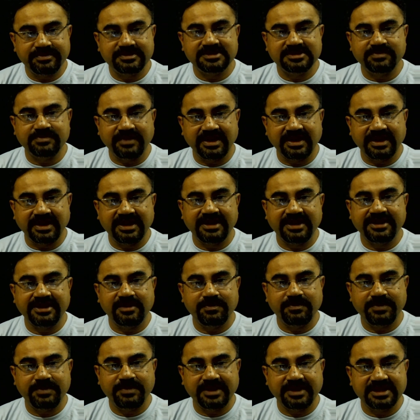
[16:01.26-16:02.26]
is malarial
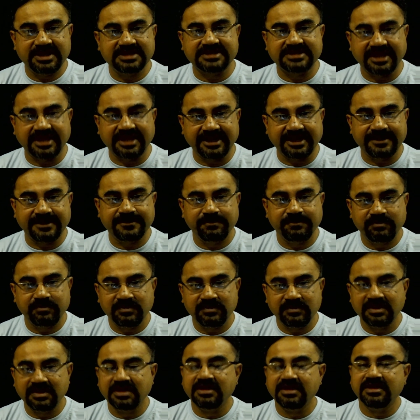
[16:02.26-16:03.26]
parasite.
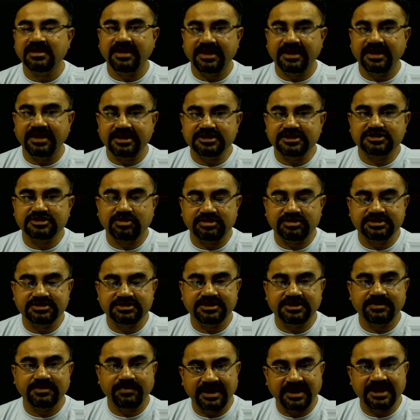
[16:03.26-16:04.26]
It is
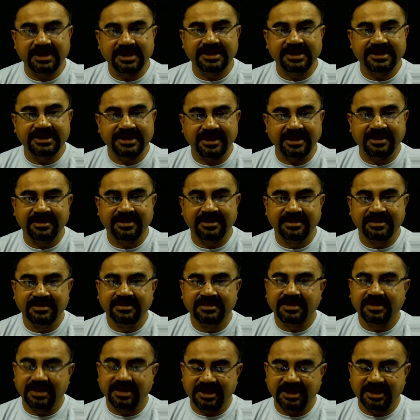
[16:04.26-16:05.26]
causing malaria
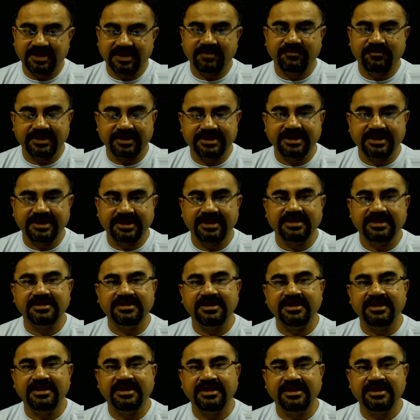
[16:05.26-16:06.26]
and affecting
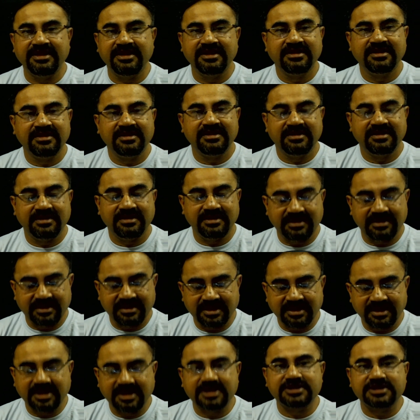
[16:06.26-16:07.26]
the
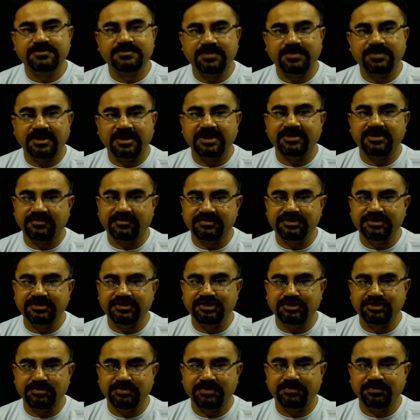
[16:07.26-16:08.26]
large part of the
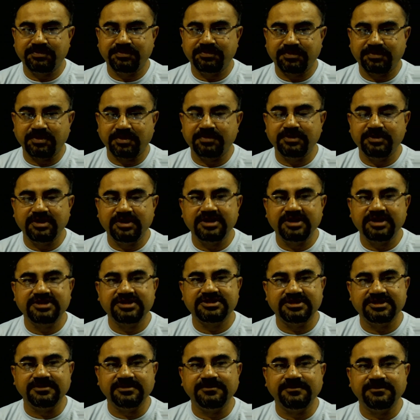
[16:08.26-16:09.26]
human
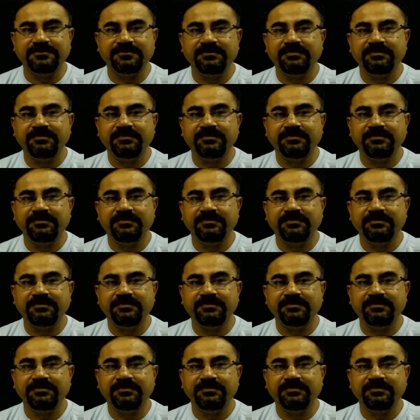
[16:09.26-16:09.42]
population.